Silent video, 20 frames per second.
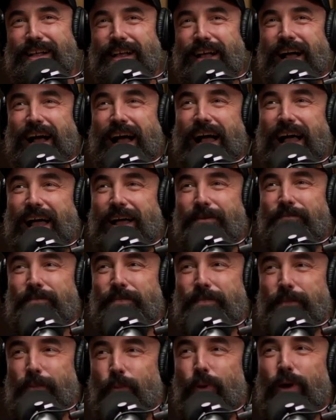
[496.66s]
I'm um,
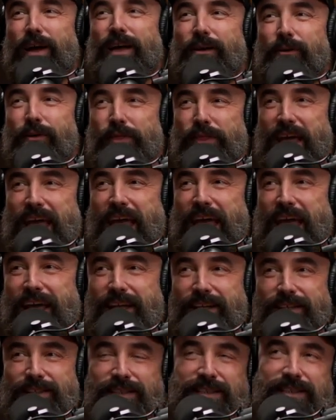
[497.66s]
working with the
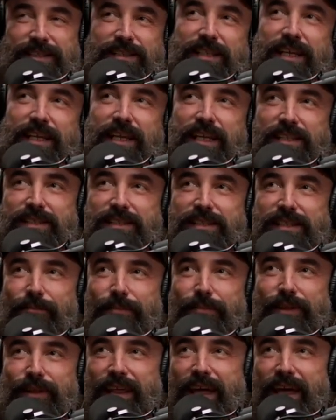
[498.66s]
hands is
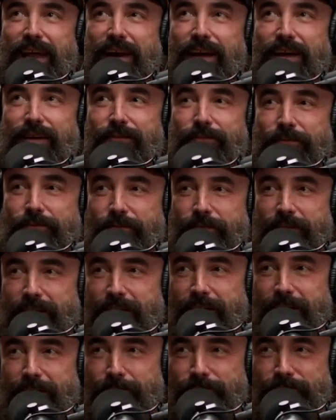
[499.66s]
something that I've,
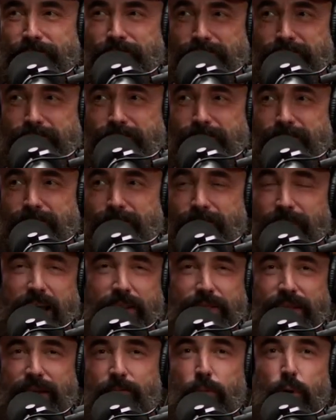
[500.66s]
uh,
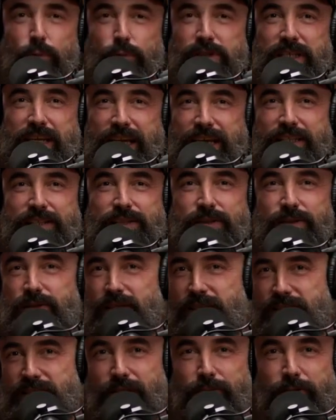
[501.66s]
I think most kids
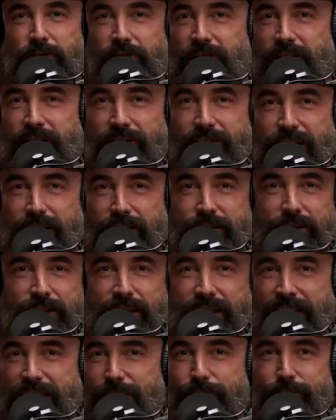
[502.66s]
to some degree or another,
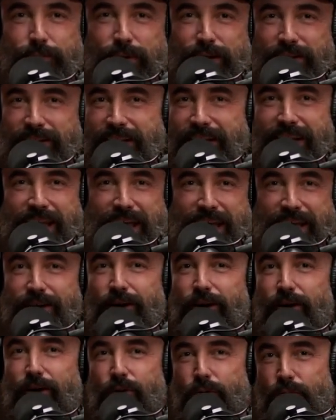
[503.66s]
they like building
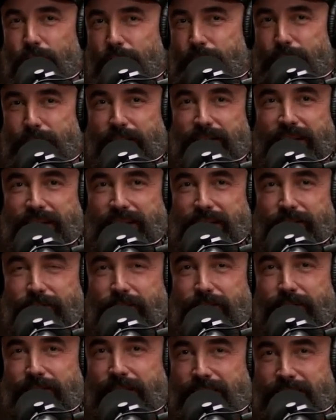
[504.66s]
Lego or building
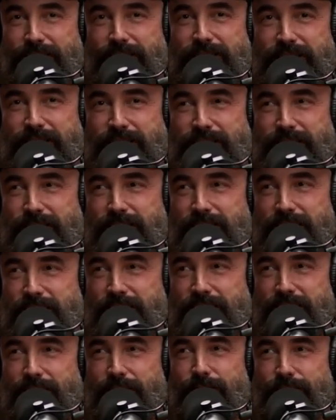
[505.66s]
different things. And,
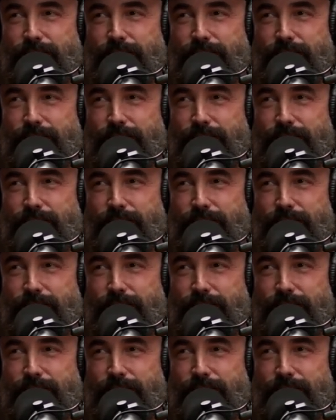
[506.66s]
you know,